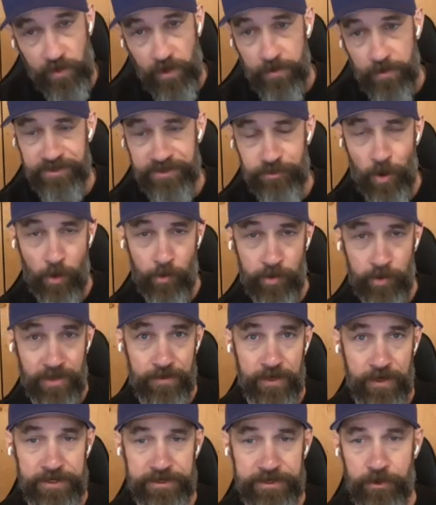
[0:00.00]
That's why we did
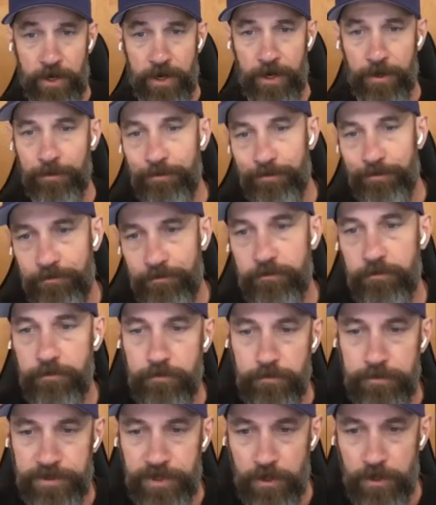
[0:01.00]
the Ninja Cram.
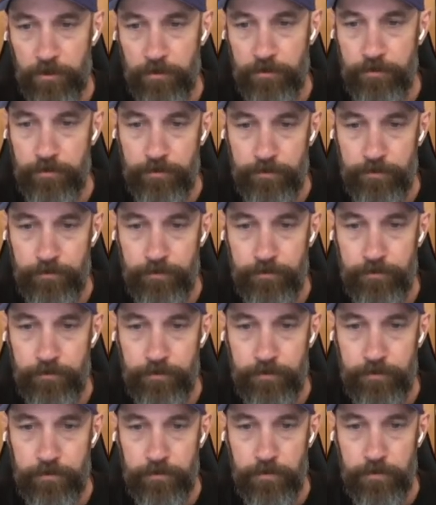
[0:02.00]
So
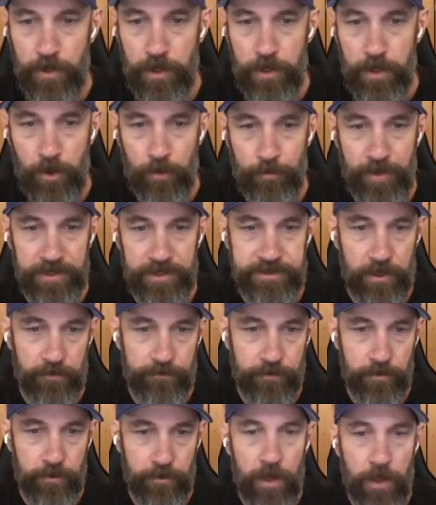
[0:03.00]
I hope that's
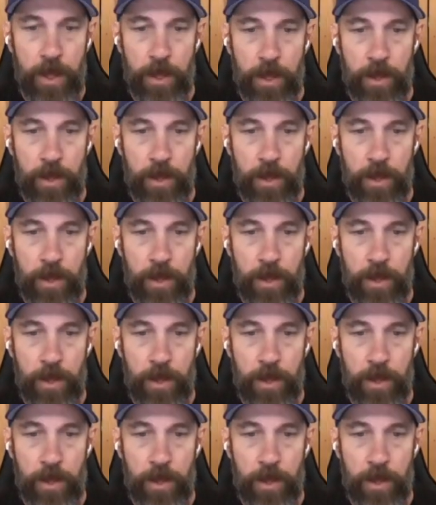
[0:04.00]
helpful.